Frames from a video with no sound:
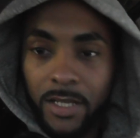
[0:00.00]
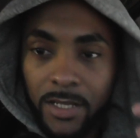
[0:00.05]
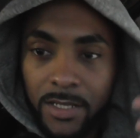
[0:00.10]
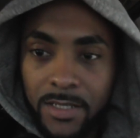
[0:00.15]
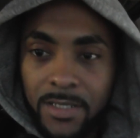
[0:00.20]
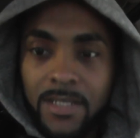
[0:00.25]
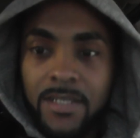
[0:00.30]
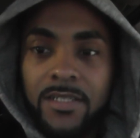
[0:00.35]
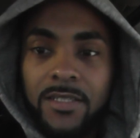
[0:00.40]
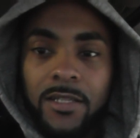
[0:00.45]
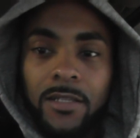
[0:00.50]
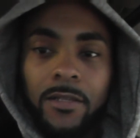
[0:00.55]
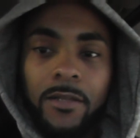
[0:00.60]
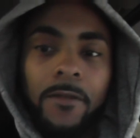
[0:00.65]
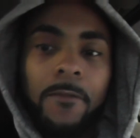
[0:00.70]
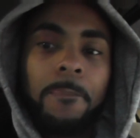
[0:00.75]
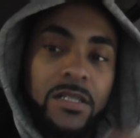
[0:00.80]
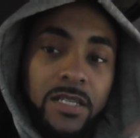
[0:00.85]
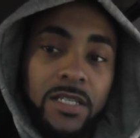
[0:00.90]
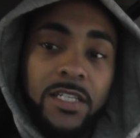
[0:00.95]

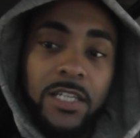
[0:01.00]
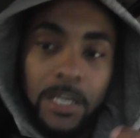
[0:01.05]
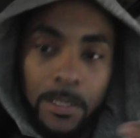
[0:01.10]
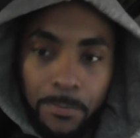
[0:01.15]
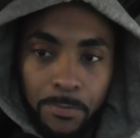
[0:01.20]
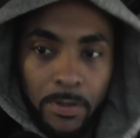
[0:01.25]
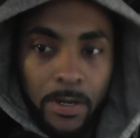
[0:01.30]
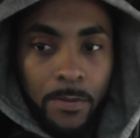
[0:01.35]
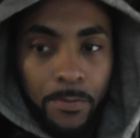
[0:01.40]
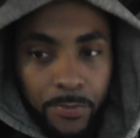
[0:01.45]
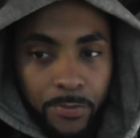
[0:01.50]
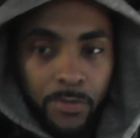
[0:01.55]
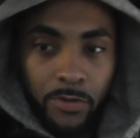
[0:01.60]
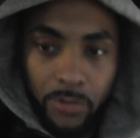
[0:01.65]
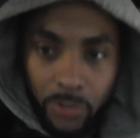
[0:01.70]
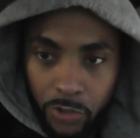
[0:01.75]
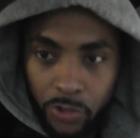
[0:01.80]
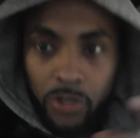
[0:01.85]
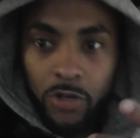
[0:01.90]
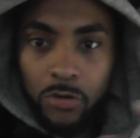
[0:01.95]
consistently to keep up
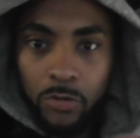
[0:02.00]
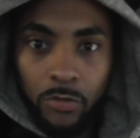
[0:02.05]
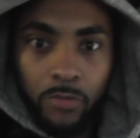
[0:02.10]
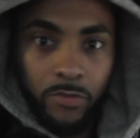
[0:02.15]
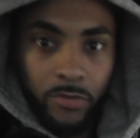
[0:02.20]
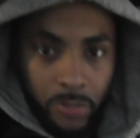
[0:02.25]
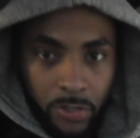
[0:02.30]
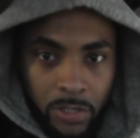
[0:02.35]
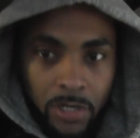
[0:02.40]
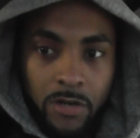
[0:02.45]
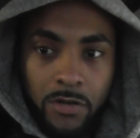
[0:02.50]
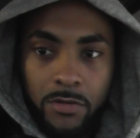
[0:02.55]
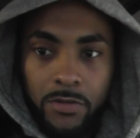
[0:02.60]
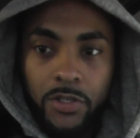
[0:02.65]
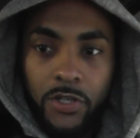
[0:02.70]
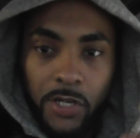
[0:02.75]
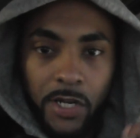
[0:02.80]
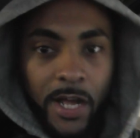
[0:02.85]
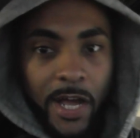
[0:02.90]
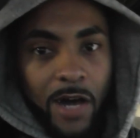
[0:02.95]

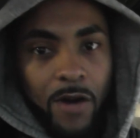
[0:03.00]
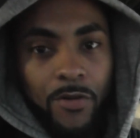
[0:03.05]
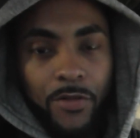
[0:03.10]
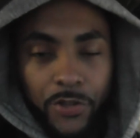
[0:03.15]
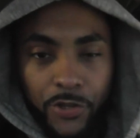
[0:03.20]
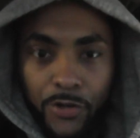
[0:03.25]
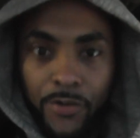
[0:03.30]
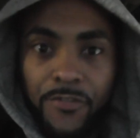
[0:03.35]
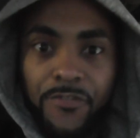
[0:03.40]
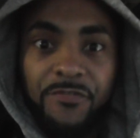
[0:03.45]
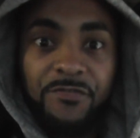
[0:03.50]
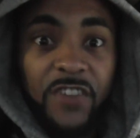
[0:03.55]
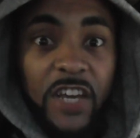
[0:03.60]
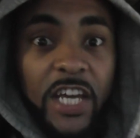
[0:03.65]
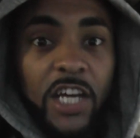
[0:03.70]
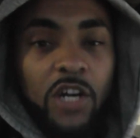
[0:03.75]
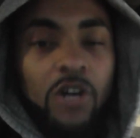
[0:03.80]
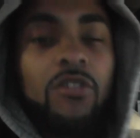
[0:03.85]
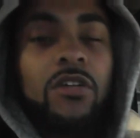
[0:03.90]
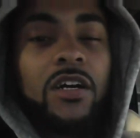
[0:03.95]
your health, your
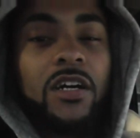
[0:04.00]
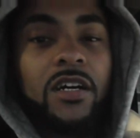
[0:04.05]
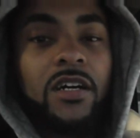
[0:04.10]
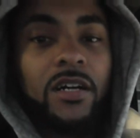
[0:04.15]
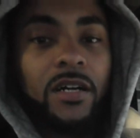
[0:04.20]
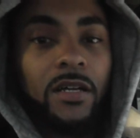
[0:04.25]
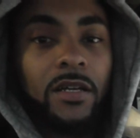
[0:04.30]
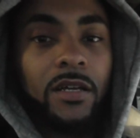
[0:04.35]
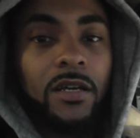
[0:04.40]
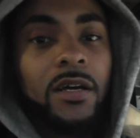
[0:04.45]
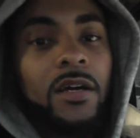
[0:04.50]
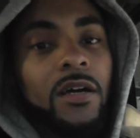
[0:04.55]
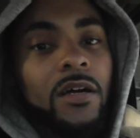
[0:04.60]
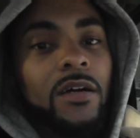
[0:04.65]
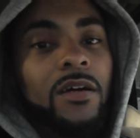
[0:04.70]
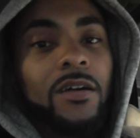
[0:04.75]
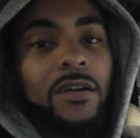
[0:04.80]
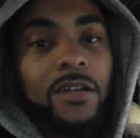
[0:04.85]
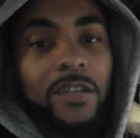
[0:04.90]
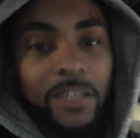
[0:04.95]
feel-good
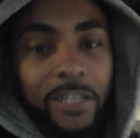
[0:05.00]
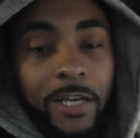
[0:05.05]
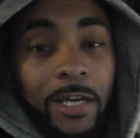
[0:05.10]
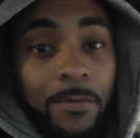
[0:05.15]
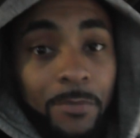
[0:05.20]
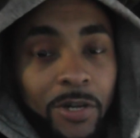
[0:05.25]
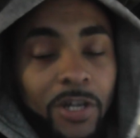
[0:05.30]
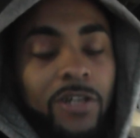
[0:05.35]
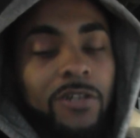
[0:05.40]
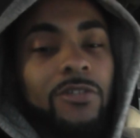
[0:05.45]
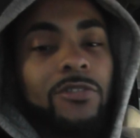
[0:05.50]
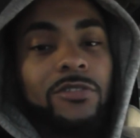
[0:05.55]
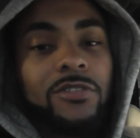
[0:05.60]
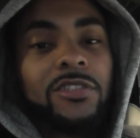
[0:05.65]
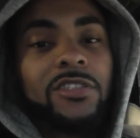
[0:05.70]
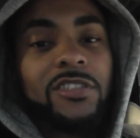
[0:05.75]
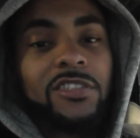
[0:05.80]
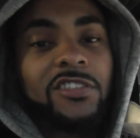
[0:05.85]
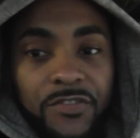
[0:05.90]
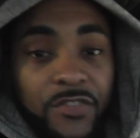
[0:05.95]

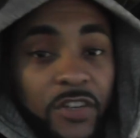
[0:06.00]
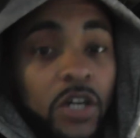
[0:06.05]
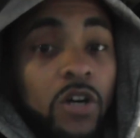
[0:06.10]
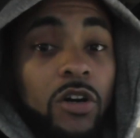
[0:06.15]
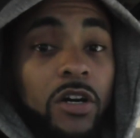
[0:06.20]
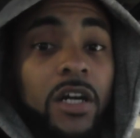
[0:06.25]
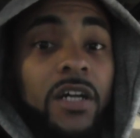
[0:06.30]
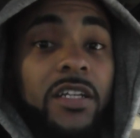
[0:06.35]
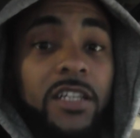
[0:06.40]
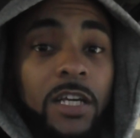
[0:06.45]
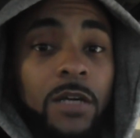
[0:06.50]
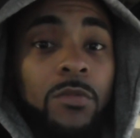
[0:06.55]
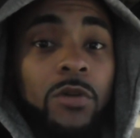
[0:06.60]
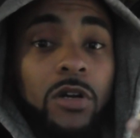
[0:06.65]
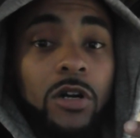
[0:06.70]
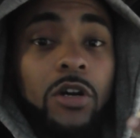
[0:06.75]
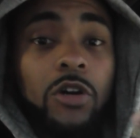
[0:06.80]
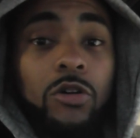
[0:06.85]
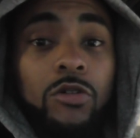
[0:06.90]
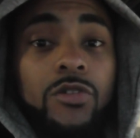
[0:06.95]
chemicals. Feel-good
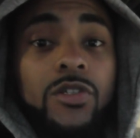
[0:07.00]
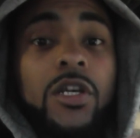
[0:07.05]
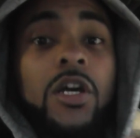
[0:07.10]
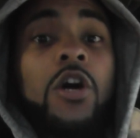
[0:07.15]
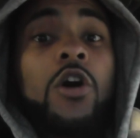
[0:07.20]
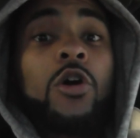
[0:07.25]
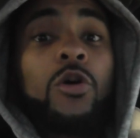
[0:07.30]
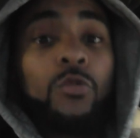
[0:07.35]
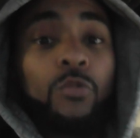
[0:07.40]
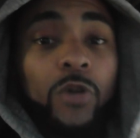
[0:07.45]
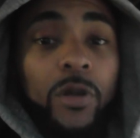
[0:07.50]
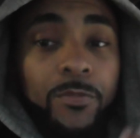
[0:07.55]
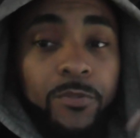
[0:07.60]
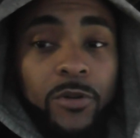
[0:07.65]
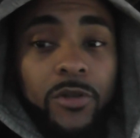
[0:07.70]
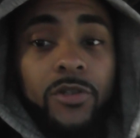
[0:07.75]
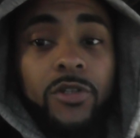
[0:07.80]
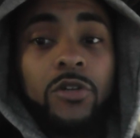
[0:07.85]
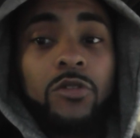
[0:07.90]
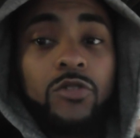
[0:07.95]
chemicals
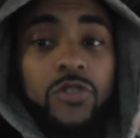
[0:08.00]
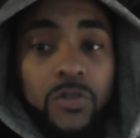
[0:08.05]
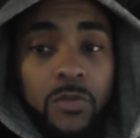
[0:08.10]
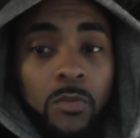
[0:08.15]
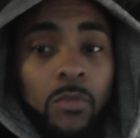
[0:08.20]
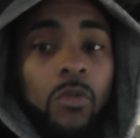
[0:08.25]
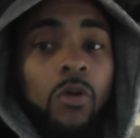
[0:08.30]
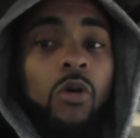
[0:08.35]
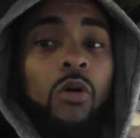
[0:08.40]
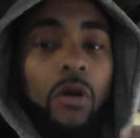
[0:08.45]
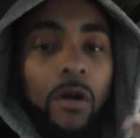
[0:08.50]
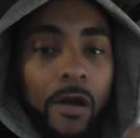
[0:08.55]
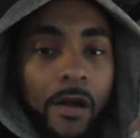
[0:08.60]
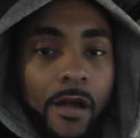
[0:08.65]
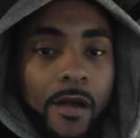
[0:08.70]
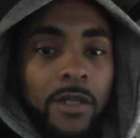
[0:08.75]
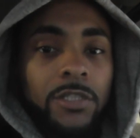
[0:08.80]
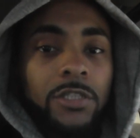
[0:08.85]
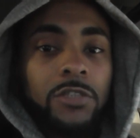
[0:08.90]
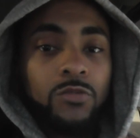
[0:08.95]
reproduce more
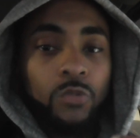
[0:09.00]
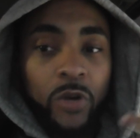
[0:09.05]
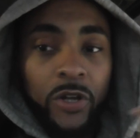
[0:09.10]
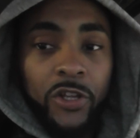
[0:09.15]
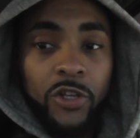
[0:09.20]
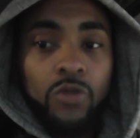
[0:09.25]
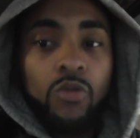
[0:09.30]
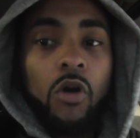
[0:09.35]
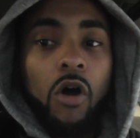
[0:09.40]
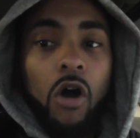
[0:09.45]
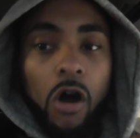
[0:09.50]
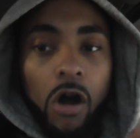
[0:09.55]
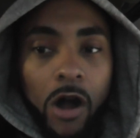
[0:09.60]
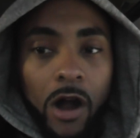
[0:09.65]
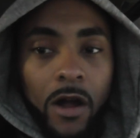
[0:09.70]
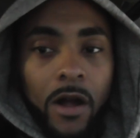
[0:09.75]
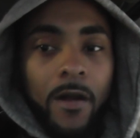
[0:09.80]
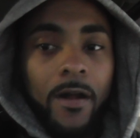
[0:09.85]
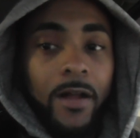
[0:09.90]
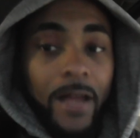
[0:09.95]
when you
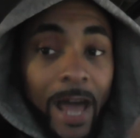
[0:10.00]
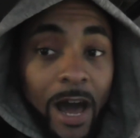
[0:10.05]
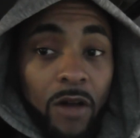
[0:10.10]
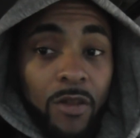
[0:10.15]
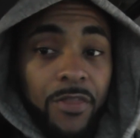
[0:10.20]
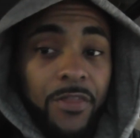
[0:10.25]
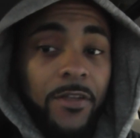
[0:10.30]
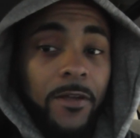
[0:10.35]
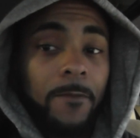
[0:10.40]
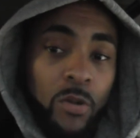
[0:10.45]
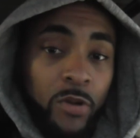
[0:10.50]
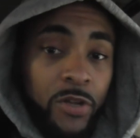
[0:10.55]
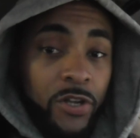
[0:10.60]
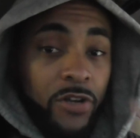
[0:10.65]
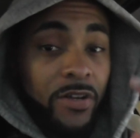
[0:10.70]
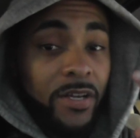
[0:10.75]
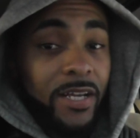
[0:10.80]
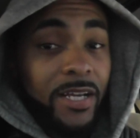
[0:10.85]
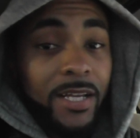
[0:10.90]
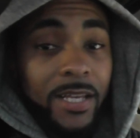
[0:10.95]
are healthy, when
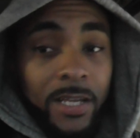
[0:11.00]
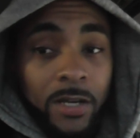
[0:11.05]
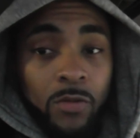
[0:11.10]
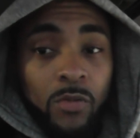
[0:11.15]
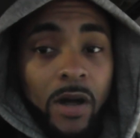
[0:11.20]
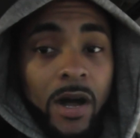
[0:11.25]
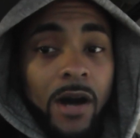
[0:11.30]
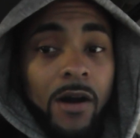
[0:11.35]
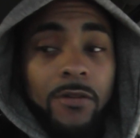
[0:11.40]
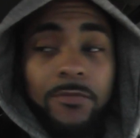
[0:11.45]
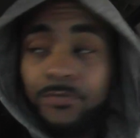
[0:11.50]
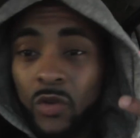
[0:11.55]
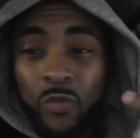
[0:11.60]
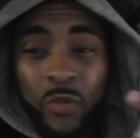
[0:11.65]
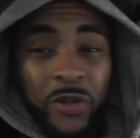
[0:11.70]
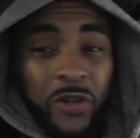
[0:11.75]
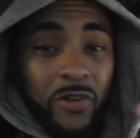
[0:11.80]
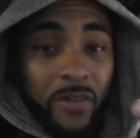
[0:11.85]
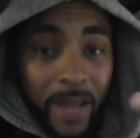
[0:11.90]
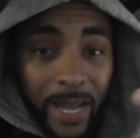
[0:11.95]
you're eating well,
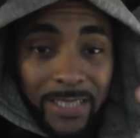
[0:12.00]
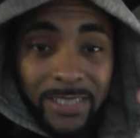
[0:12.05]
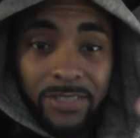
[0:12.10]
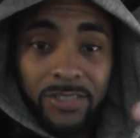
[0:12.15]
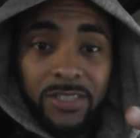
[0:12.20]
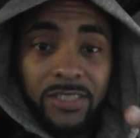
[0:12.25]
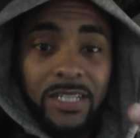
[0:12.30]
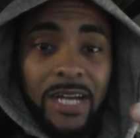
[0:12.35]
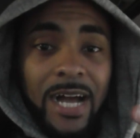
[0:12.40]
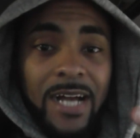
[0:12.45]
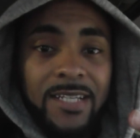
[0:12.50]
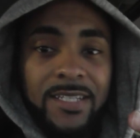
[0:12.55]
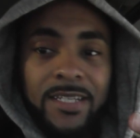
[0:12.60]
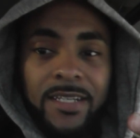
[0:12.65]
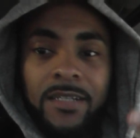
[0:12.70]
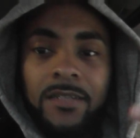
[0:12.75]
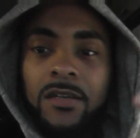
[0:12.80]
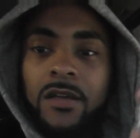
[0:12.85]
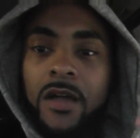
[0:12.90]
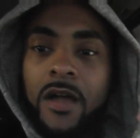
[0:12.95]
when you're
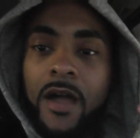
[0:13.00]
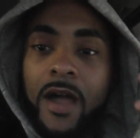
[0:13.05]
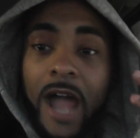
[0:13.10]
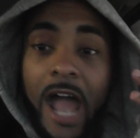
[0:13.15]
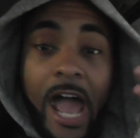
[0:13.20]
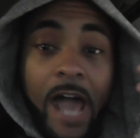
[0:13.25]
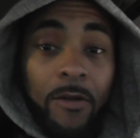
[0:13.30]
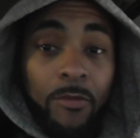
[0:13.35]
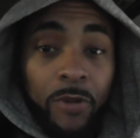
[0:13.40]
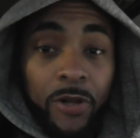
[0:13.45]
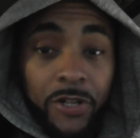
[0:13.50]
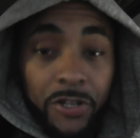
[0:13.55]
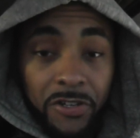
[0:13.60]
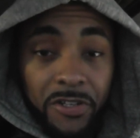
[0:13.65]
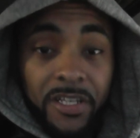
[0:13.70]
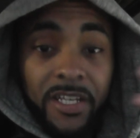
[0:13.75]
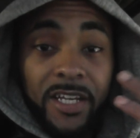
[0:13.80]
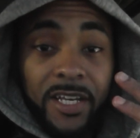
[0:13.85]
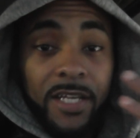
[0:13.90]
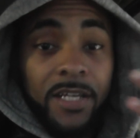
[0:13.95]
exercising, and when you're
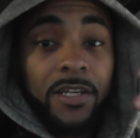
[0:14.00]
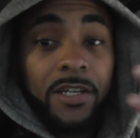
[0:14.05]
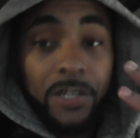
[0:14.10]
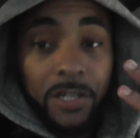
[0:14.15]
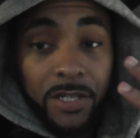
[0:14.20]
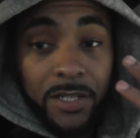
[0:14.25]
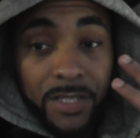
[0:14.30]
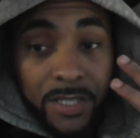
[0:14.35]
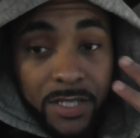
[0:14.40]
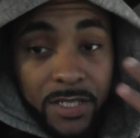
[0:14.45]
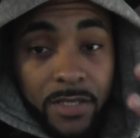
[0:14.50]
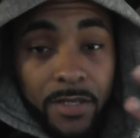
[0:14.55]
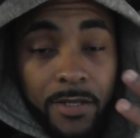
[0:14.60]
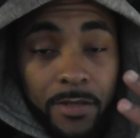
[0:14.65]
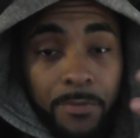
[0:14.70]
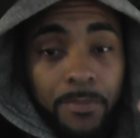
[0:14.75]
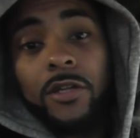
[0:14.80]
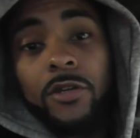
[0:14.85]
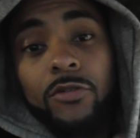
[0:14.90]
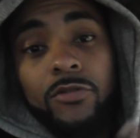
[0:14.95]
getting good
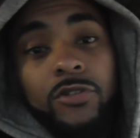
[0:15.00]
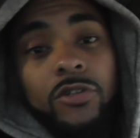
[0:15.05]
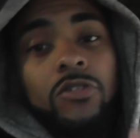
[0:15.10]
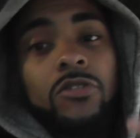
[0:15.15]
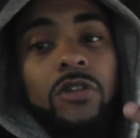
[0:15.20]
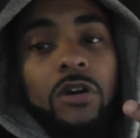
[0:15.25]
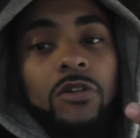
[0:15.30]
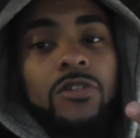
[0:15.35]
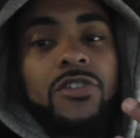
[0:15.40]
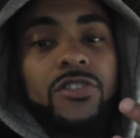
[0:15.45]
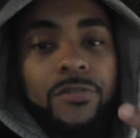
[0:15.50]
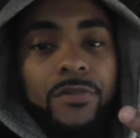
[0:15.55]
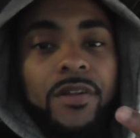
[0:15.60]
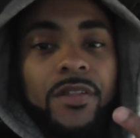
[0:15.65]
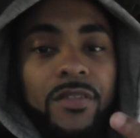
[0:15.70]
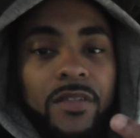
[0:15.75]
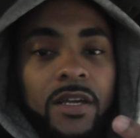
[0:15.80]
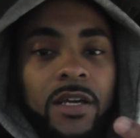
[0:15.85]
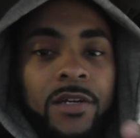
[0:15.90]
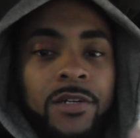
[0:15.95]
sleep. You do those three
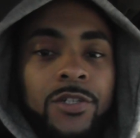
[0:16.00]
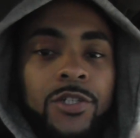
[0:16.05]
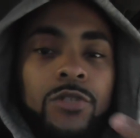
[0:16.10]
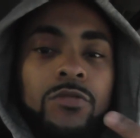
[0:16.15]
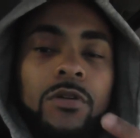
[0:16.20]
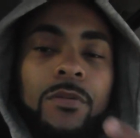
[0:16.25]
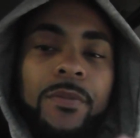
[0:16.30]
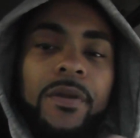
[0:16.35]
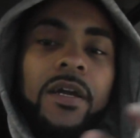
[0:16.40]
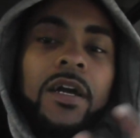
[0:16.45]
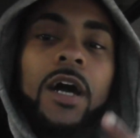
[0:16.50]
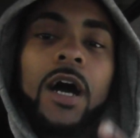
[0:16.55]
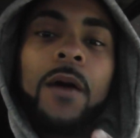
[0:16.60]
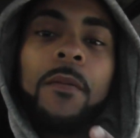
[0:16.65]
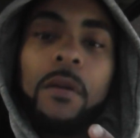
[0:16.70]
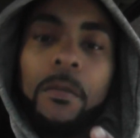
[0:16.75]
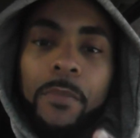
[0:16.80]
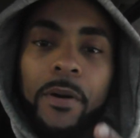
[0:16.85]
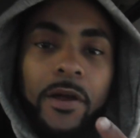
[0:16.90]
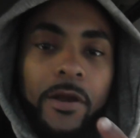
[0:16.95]
things, you will
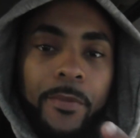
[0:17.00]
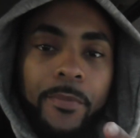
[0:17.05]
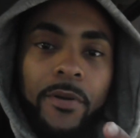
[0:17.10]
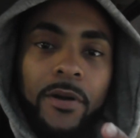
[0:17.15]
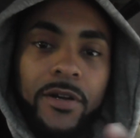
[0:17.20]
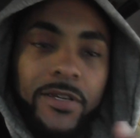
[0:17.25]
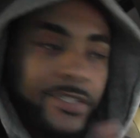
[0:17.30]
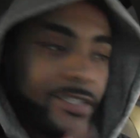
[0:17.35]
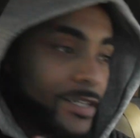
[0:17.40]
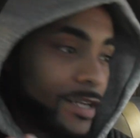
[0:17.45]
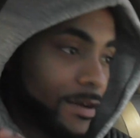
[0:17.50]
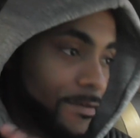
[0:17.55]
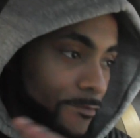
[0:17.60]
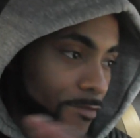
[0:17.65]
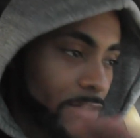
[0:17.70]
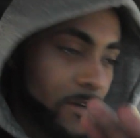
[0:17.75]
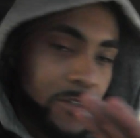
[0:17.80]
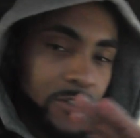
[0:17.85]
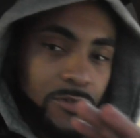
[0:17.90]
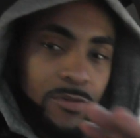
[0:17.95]
become a better person. I
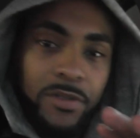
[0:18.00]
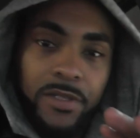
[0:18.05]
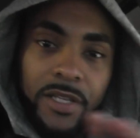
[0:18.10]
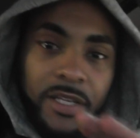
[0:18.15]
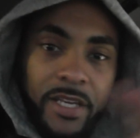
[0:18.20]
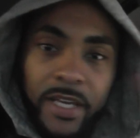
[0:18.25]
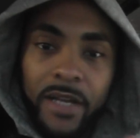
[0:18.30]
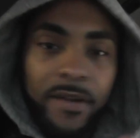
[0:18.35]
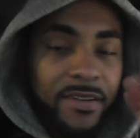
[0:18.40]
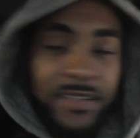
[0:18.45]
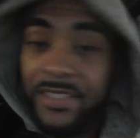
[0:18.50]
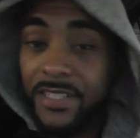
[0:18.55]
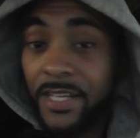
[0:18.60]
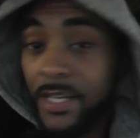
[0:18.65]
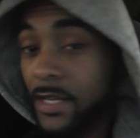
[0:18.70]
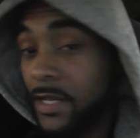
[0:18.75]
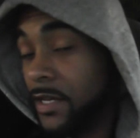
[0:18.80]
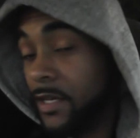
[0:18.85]
virtually guarantee